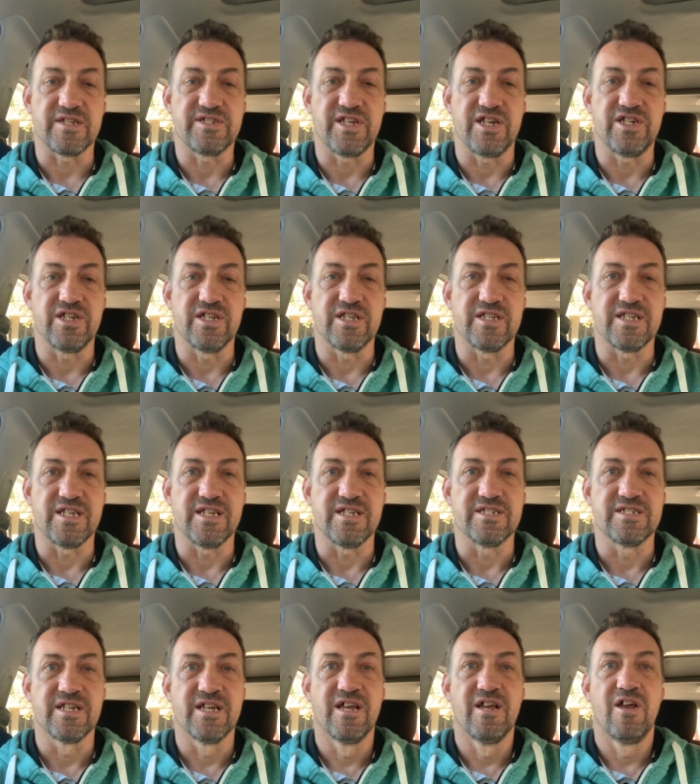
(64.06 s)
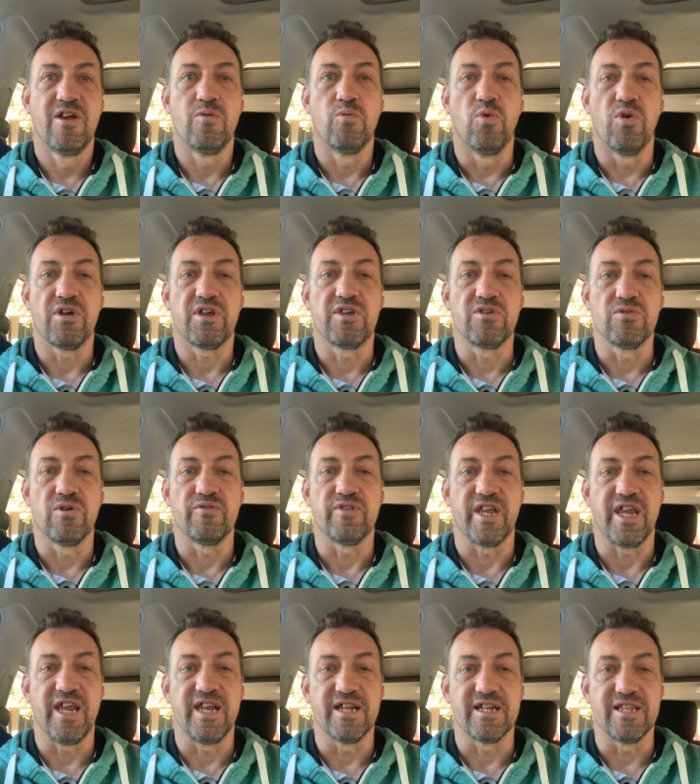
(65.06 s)
sessions is working on the
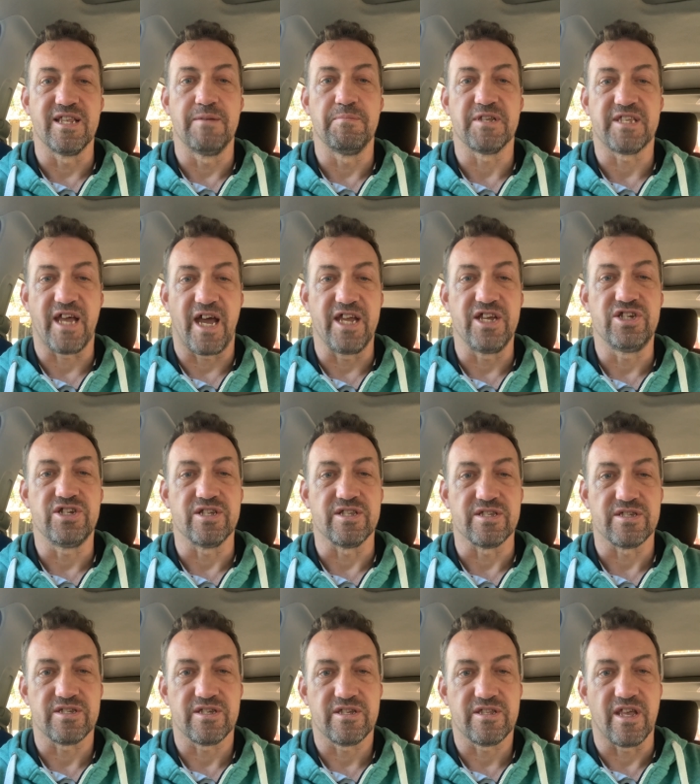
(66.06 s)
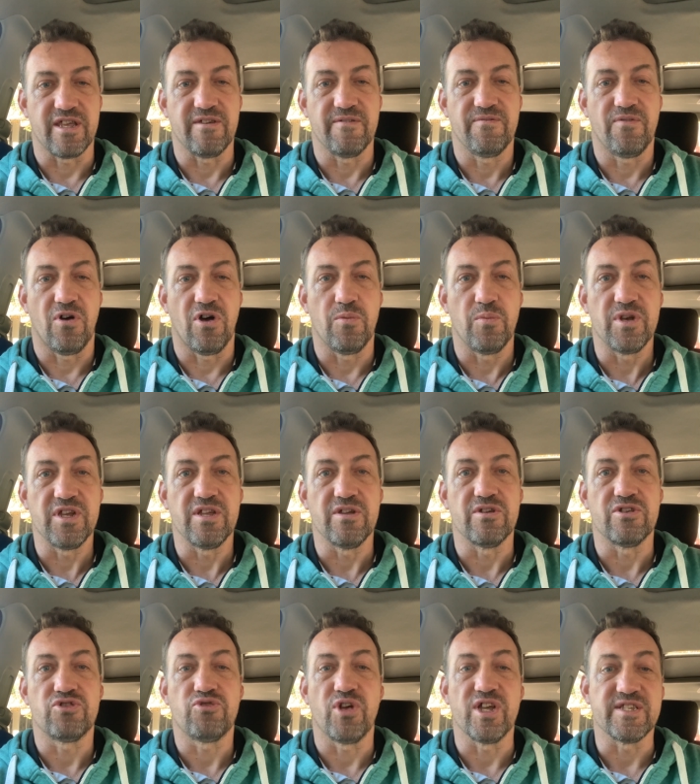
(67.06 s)
inner limitations that you find when
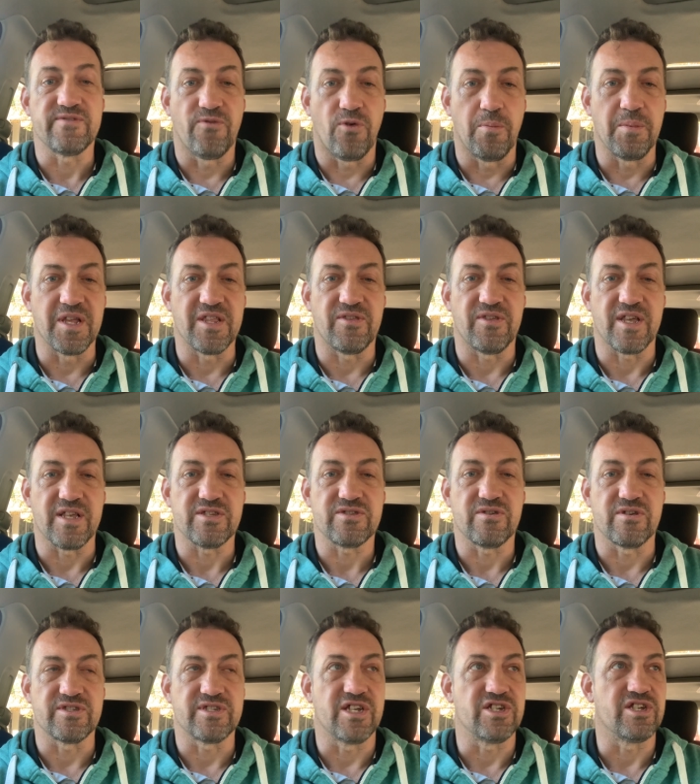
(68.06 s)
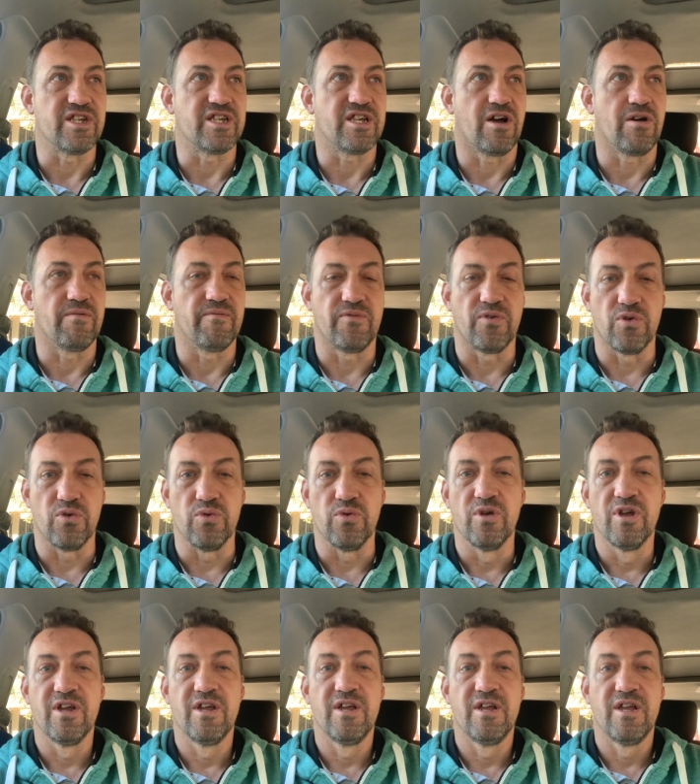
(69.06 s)
you're transforming things. So essentially, kung fu,
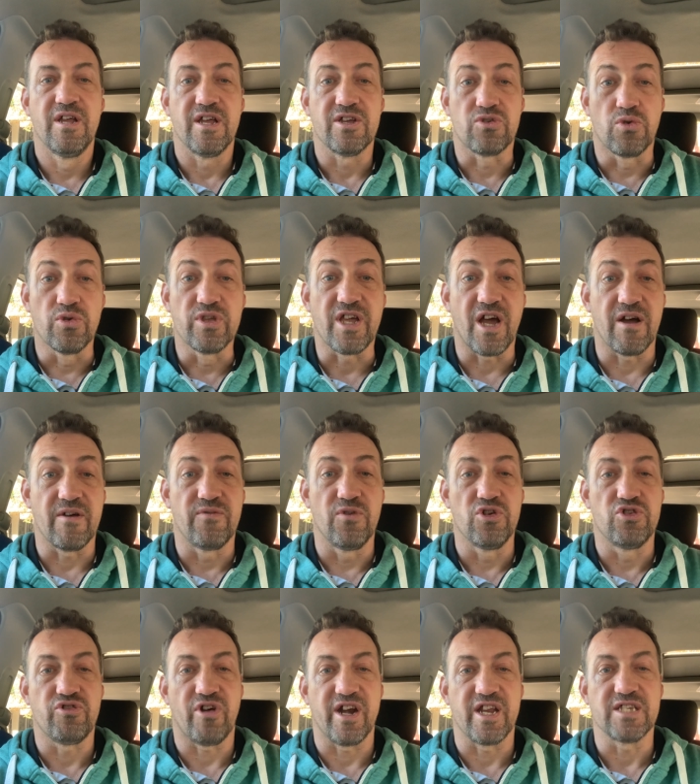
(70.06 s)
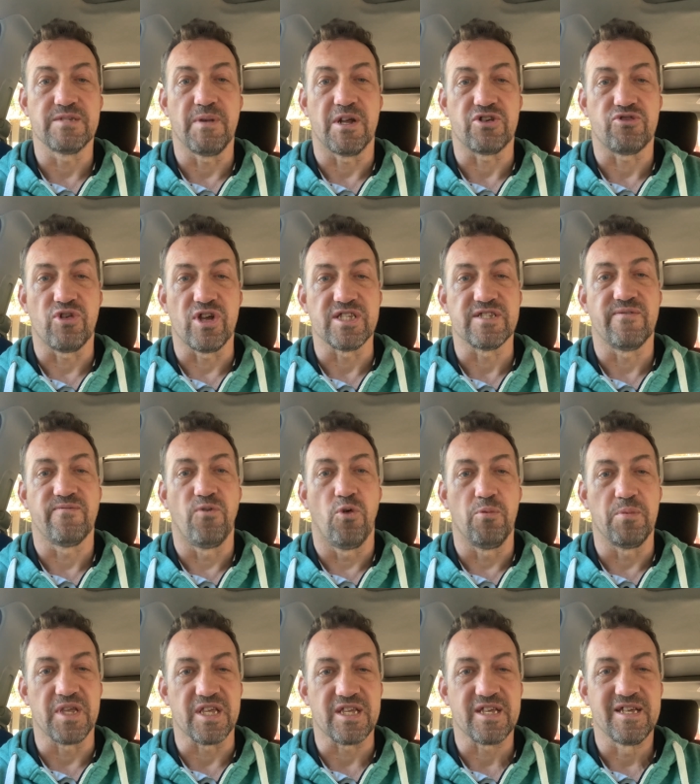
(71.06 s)
good kung fu training is about
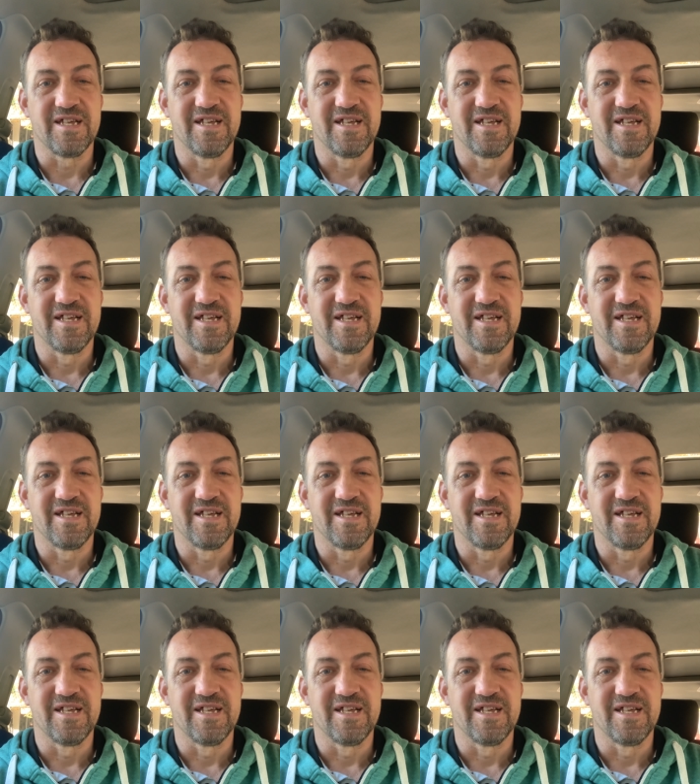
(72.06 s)
transforming,